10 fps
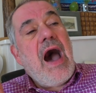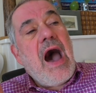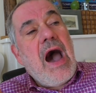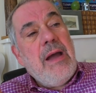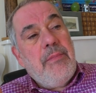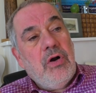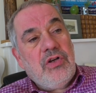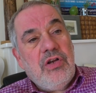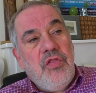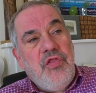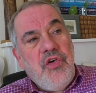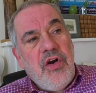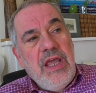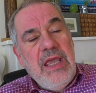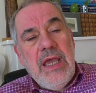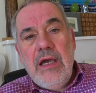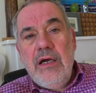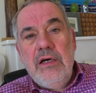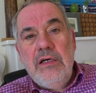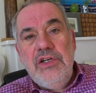I booked 3
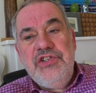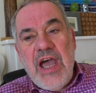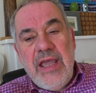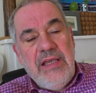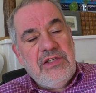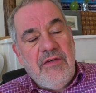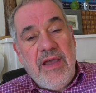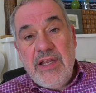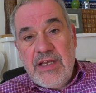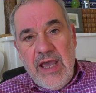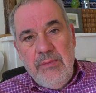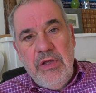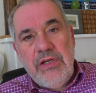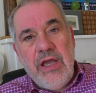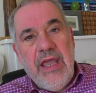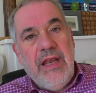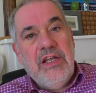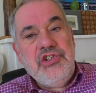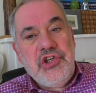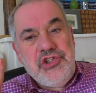days of entertainment
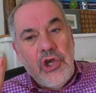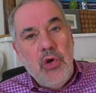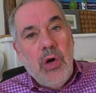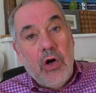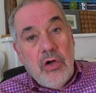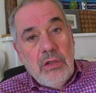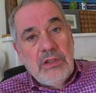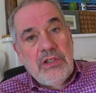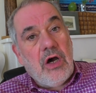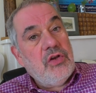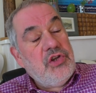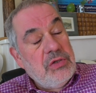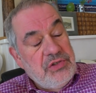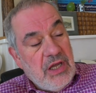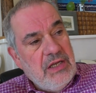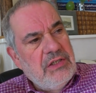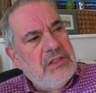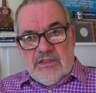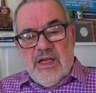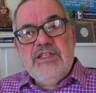in 2 halls on 2
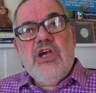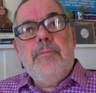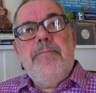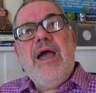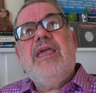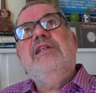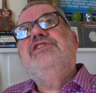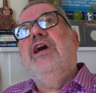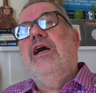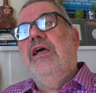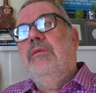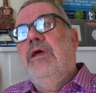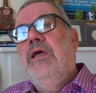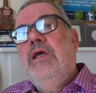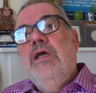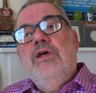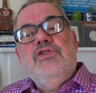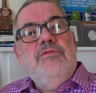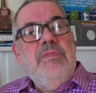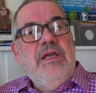stages. So let's go back in time
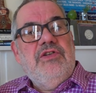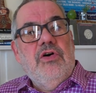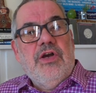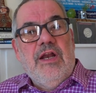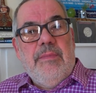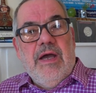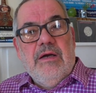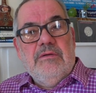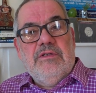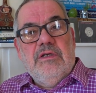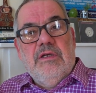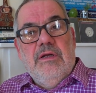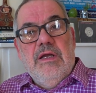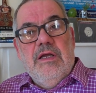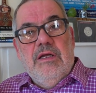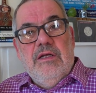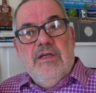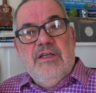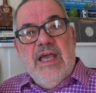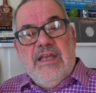to me talking about
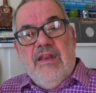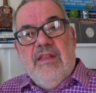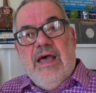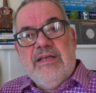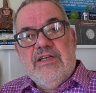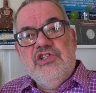getting that